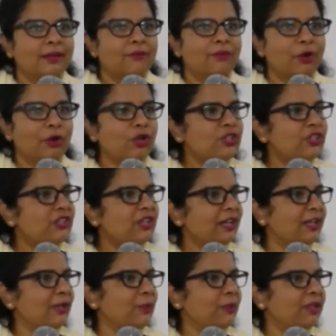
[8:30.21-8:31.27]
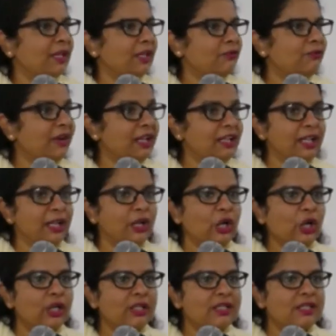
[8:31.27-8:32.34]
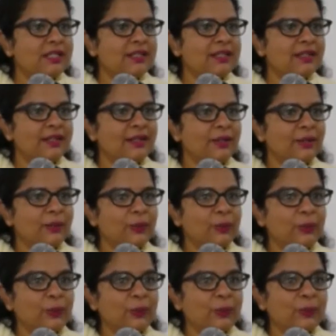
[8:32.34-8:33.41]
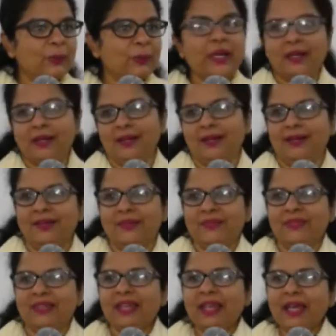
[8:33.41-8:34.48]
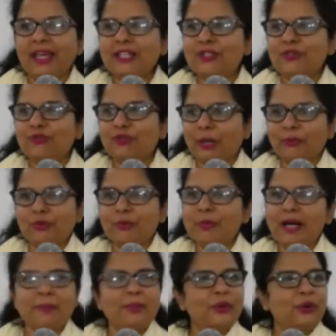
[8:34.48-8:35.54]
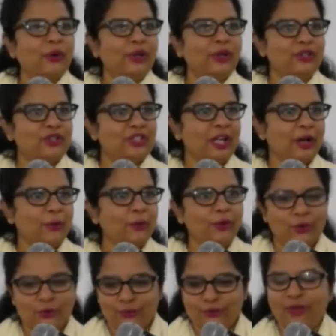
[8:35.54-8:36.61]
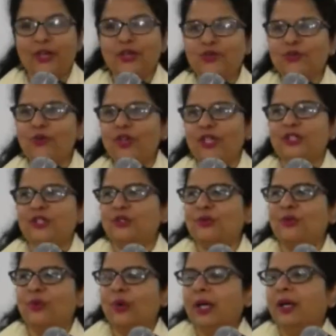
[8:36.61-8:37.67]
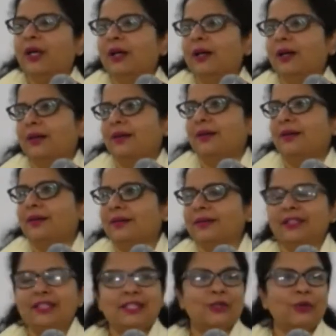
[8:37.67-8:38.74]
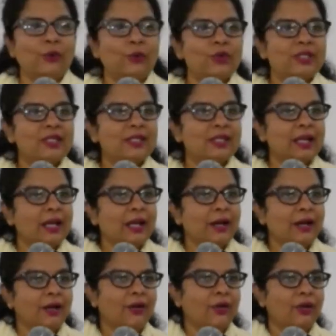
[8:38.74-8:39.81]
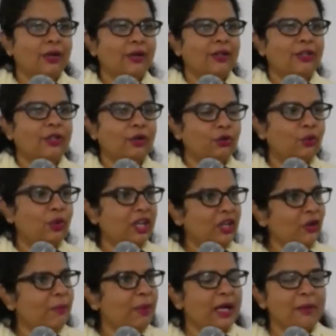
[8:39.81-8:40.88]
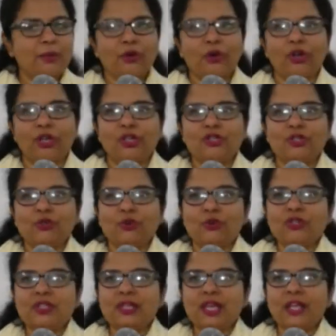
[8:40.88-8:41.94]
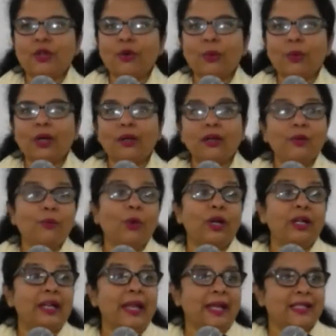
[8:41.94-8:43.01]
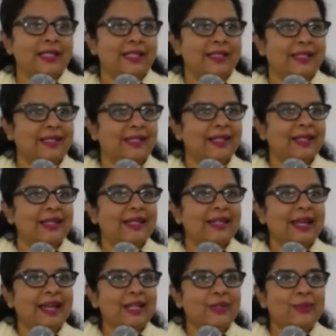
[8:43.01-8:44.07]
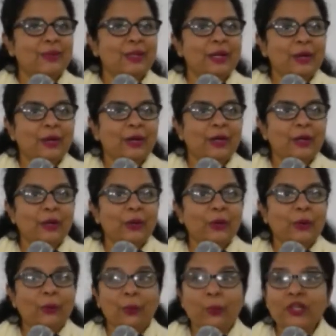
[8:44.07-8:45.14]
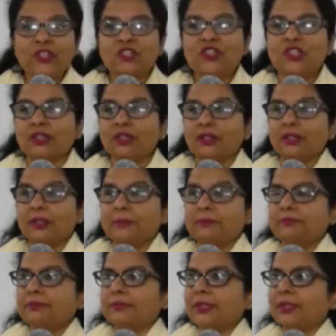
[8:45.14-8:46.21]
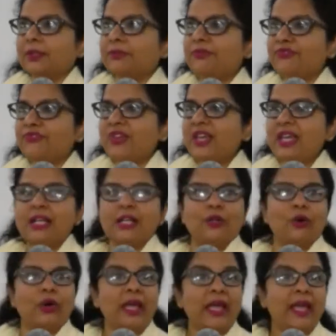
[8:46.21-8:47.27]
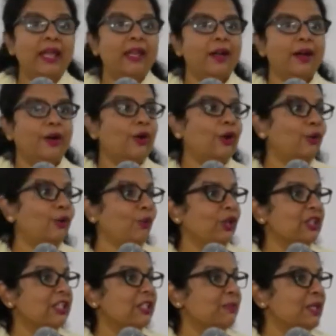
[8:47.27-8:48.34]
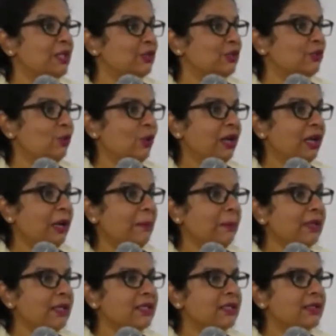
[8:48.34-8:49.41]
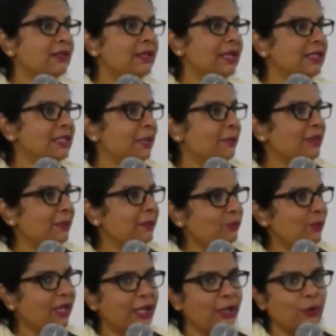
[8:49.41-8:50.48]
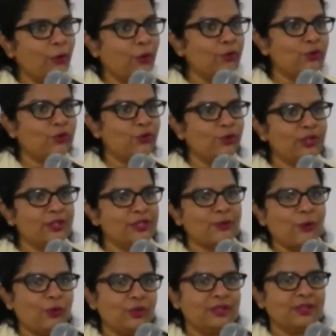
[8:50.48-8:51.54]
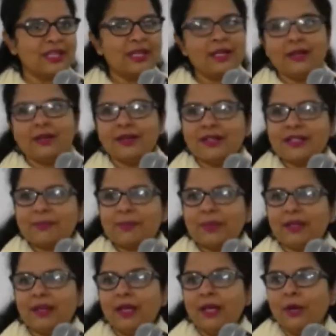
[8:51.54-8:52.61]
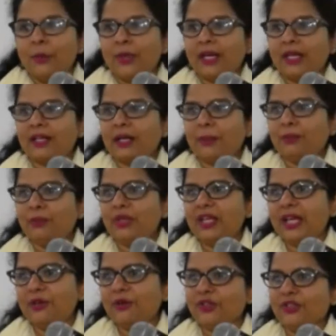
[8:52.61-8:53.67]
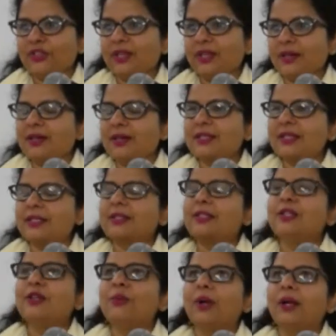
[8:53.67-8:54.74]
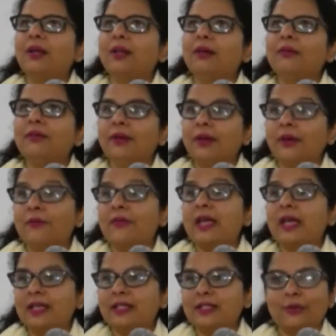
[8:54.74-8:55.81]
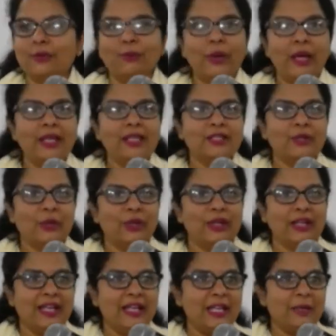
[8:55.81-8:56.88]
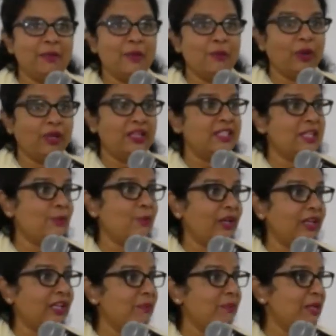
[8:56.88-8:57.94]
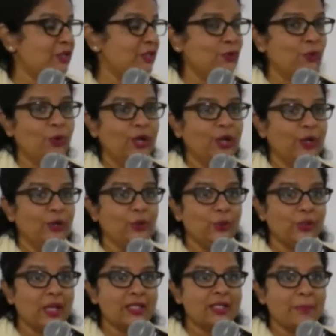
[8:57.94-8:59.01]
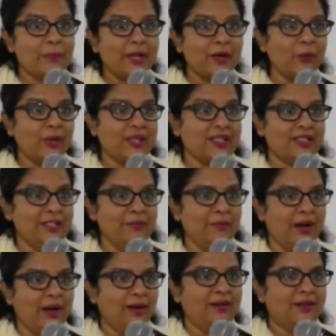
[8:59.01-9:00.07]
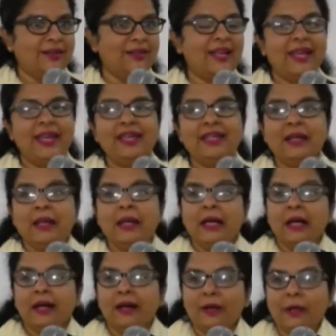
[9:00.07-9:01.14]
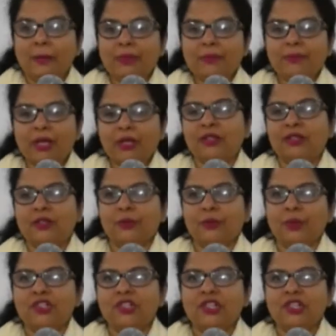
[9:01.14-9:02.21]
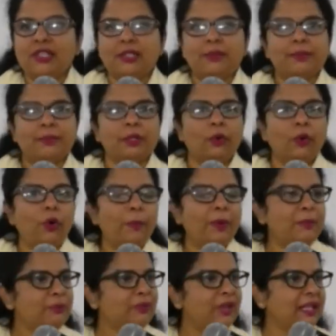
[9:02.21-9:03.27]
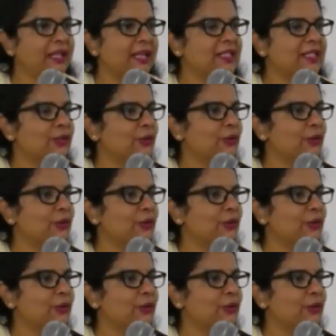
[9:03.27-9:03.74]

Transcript: We all struggle with that, finding God's will right? You've come to Bible College now, you've enrolled into uh, this course, or uh, you're doing your Bible College course, and you're wondering what next, right? Uh, which um, uh, field or area God wants me to minister. And sometimes we can go through this whole three years, but we can come to the end of the three years and still wonder where is where is God leading me? What is He wanting me to do? That's a big question mark, right? Um, but we just hope and pray that, you